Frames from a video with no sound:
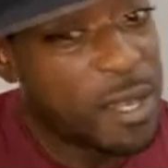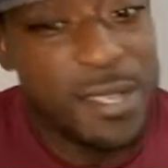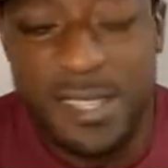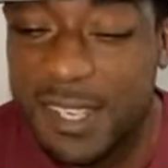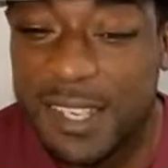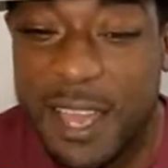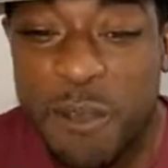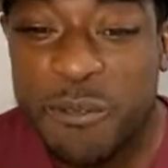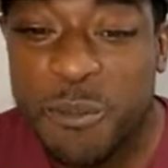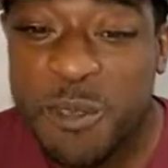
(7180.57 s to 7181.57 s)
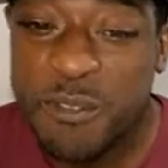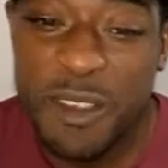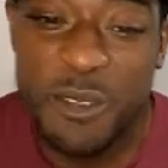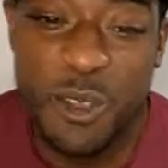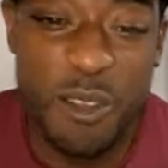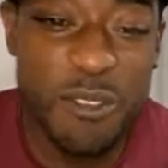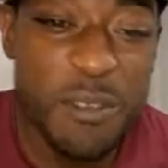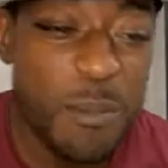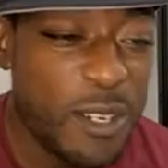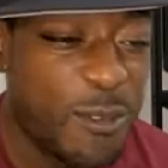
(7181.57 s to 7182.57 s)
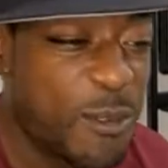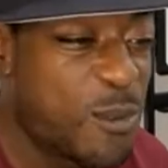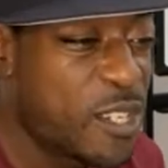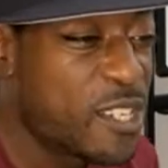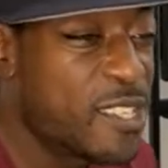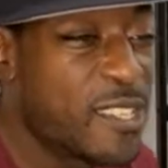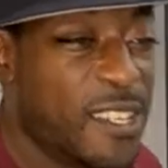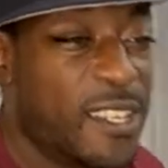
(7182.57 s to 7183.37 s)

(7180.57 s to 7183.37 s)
doesn't send out for me very often, but if you want to